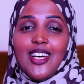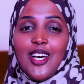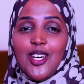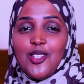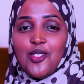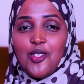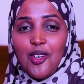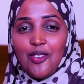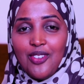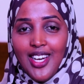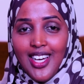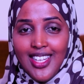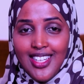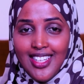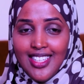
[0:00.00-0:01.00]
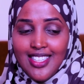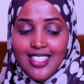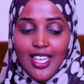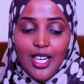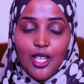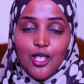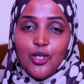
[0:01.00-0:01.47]
As you have heard,
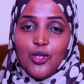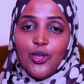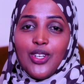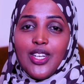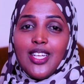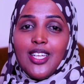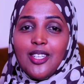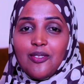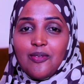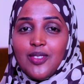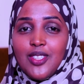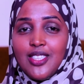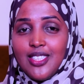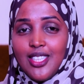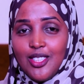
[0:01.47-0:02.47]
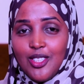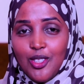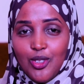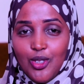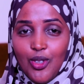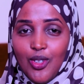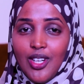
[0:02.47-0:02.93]
Sarah Sori, she's a
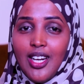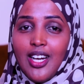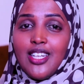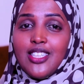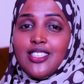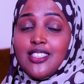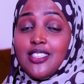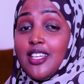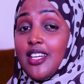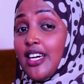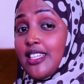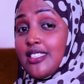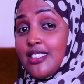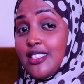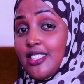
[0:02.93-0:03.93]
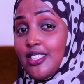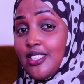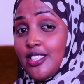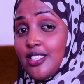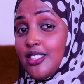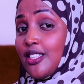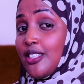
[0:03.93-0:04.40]
TikToker, she's an artist,
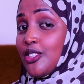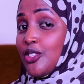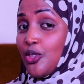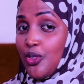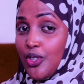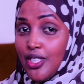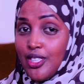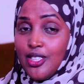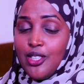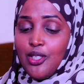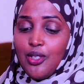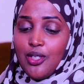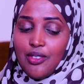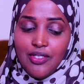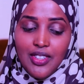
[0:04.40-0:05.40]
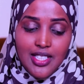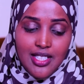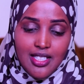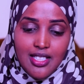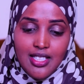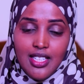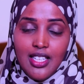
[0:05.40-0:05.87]
she's a student in
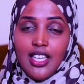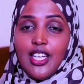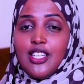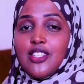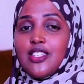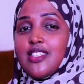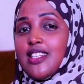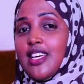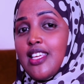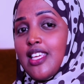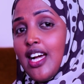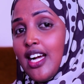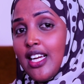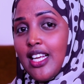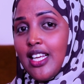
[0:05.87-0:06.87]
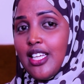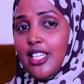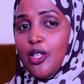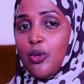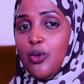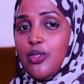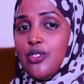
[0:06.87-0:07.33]
university. She's a young lady
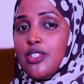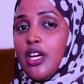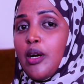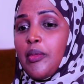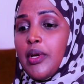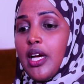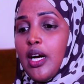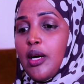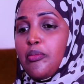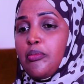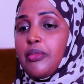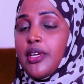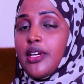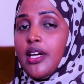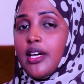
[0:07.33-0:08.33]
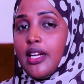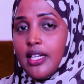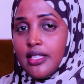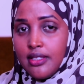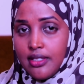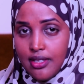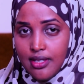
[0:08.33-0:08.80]
who is coming up being an
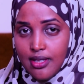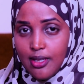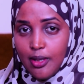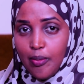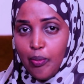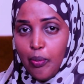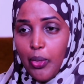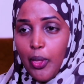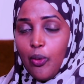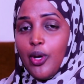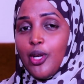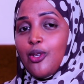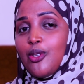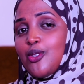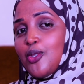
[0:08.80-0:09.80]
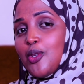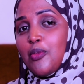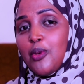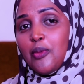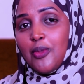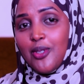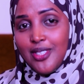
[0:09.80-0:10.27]
artist. Why don't you
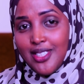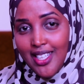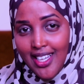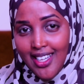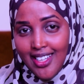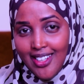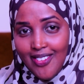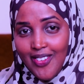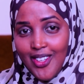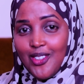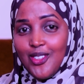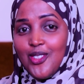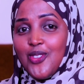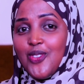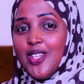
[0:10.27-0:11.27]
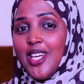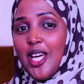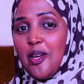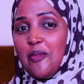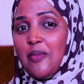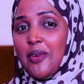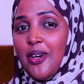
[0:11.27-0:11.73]
promote her? Why don't you
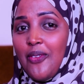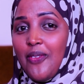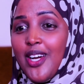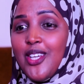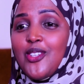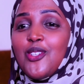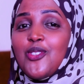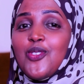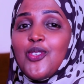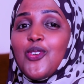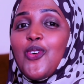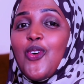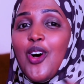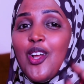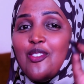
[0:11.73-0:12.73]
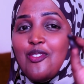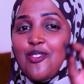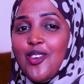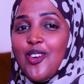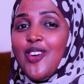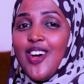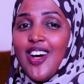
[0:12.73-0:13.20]
help her? Why don't you go and
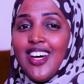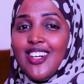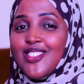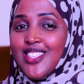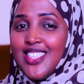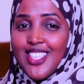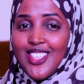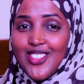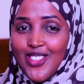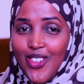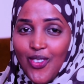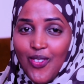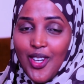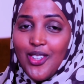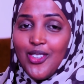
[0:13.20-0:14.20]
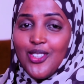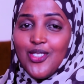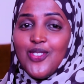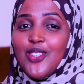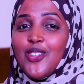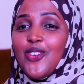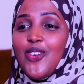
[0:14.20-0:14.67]
follow her on TikTok? Why don't
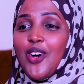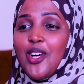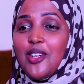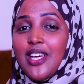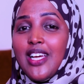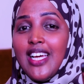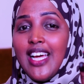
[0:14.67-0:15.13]
you go and